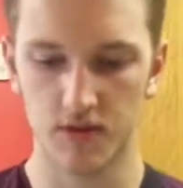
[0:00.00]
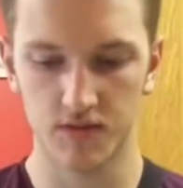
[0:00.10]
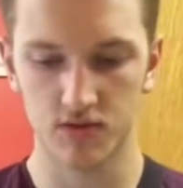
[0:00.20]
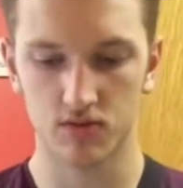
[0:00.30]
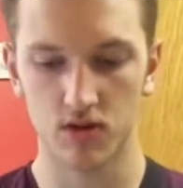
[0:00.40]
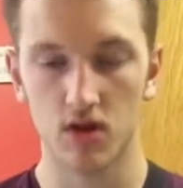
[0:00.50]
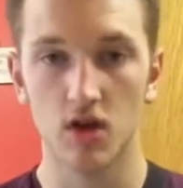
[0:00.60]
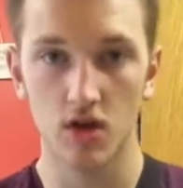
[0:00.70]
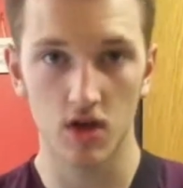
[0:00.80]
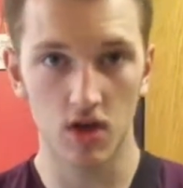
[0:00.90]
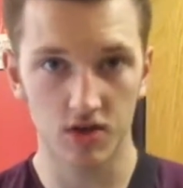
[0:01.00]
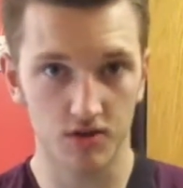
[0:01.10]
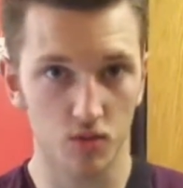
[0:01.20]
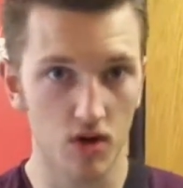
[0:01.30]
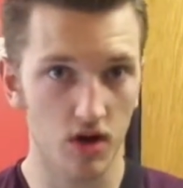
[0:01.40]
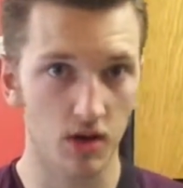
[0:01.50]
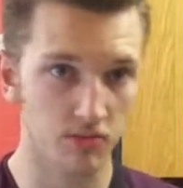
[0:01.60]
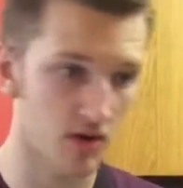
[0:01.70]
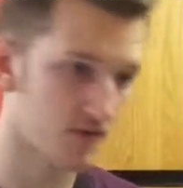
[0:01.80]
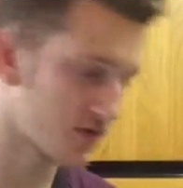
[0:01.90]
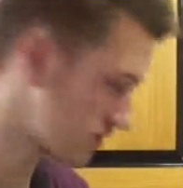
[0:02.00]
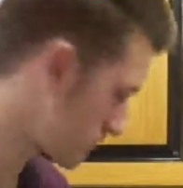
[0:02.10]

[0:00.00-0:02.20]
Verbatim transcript: breakfast tray. It's a working breakfast